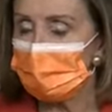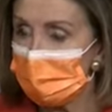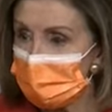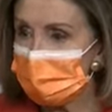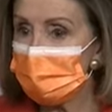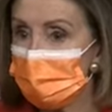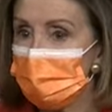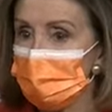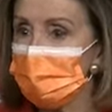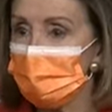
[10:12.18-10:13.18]

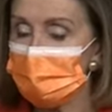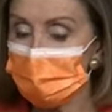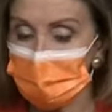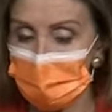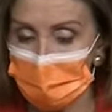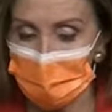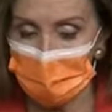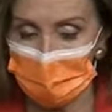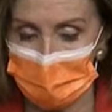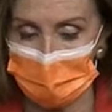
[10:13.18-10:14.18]
until the law
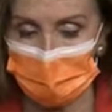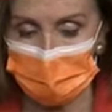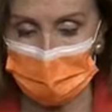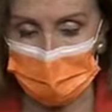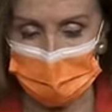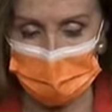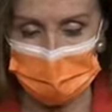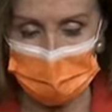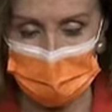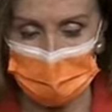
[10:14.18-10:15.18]
is
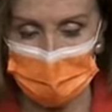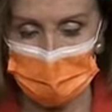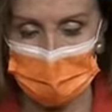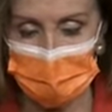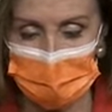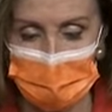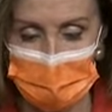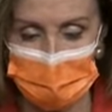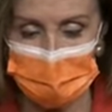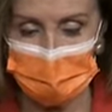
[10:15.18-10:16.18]
changed and we
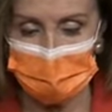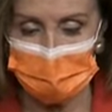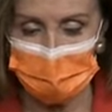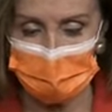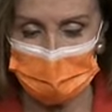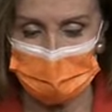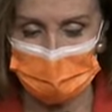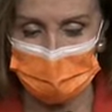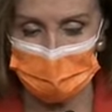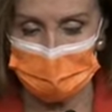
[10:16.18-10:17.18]
have safety for our
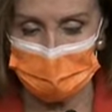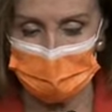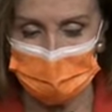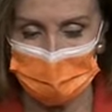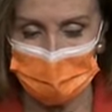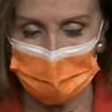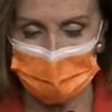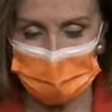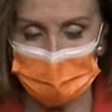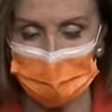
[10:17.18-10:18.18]
children.
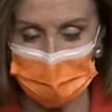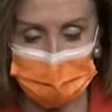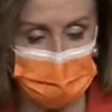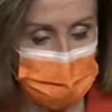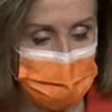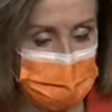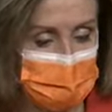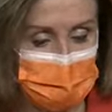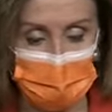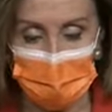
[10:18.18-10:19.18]
So again, this
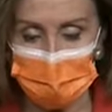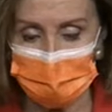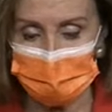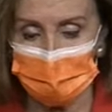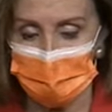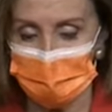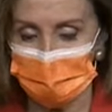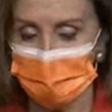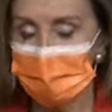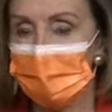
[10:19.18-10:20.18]
is a hopeful time,
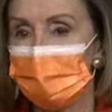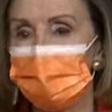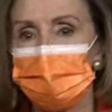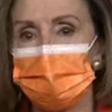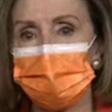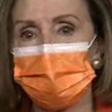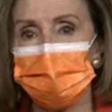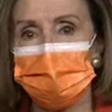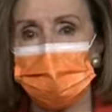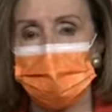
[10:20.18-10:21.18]
and I want to
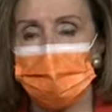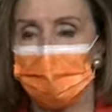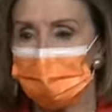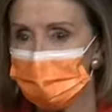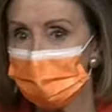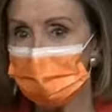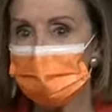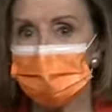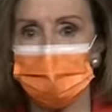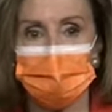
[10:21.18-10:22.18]
praise, of course,
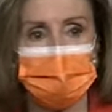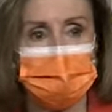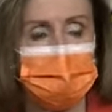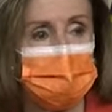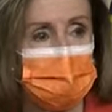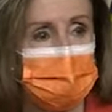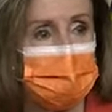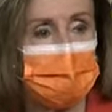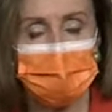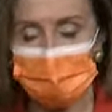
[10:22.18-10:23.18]
Senator Schumer,
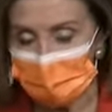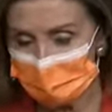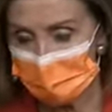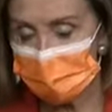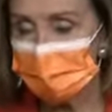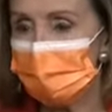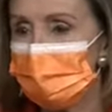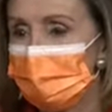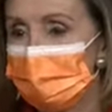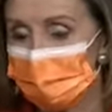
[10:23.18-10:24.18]
Leader
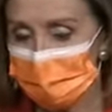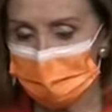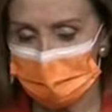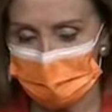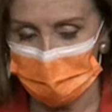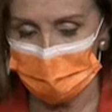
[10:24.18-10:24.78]
Schumer, for his